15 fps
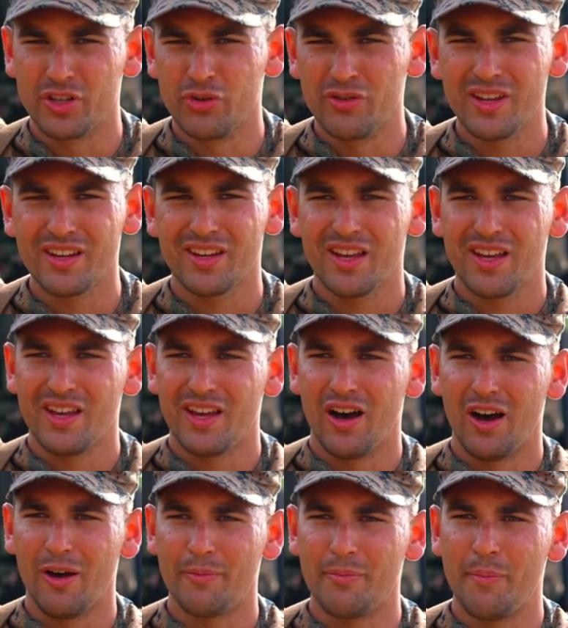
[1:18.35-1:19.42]
unit
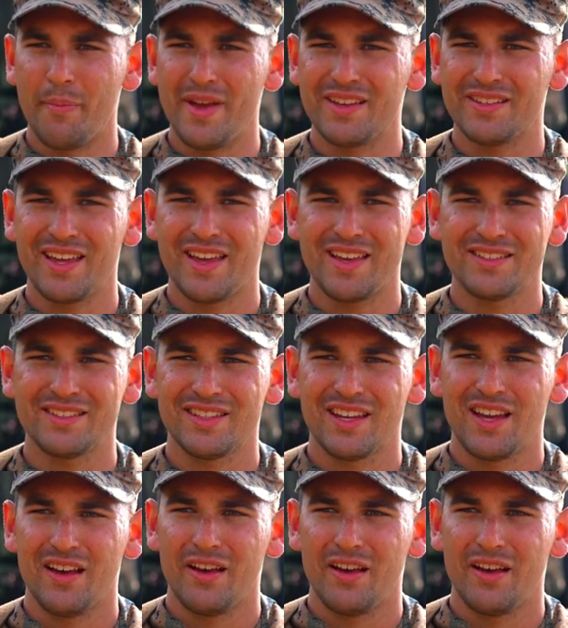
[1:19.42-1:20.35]
um, maintains